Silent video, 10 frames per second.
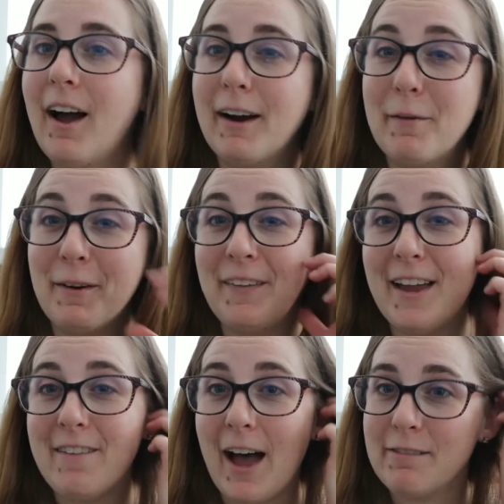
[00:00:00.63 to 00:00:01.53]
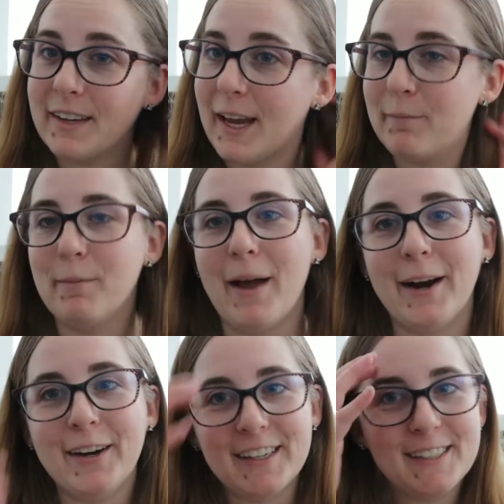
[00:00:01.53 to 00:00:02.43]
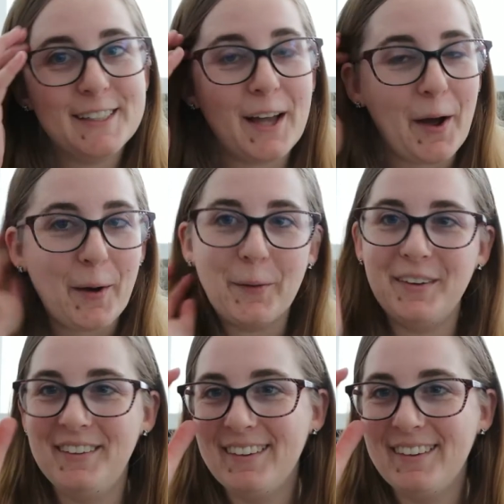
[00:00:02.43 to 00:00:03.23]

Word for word: All right, we only have half a camera battery, so